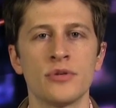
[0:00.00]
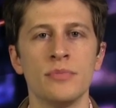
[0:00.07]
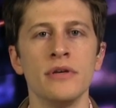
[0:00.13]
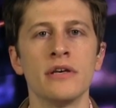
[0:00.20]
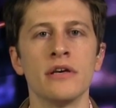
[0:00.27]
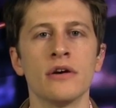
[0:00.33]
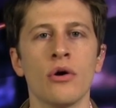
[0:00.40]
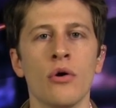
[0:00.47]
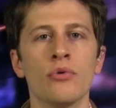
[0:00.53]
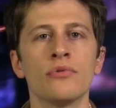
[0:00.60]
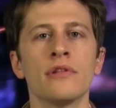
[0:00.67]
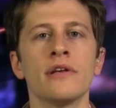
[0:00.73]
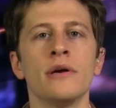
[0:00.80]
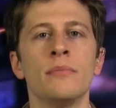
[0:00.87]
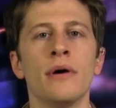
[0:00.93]
speaking
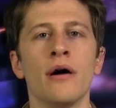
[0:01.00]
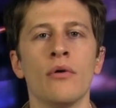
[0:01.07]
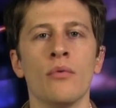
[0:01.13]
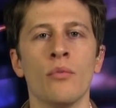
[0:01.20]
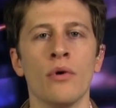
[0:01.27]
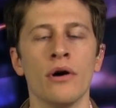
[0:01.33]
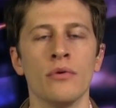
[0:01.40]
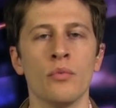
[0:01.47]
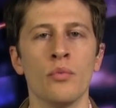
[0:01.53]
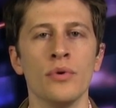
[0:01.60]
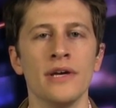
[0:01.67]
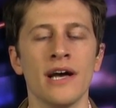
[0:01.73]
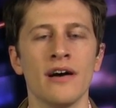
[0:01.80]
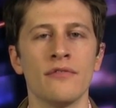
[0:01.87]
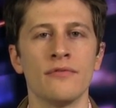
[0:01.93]
only about what
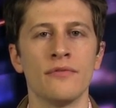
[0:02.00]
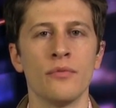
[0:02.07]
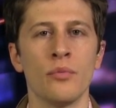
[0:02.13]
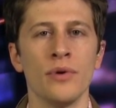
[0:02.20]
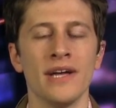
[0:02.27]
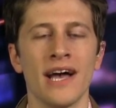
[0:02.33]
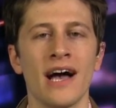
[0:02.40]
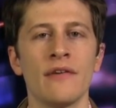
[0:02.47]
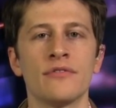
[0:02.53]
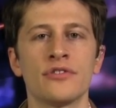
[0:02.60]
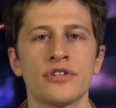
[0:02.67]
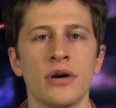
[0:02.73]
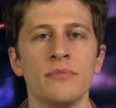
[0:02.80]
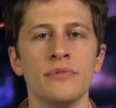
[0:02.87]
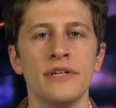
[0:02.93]
we have we have
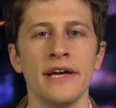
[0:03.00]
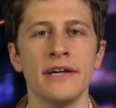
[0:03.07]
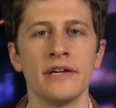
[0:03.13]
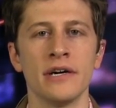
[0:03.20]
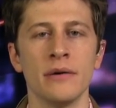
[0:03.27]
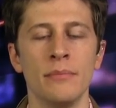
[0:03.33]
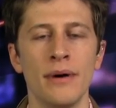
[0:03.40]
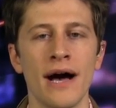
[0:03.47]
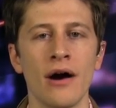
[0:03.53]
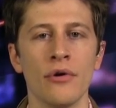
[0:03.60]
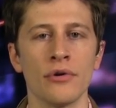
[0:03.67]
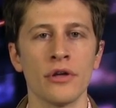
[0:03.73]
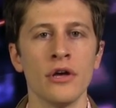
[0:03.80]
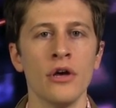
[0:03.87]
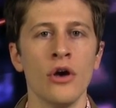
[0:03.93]
some data
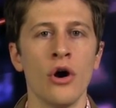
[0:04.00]
about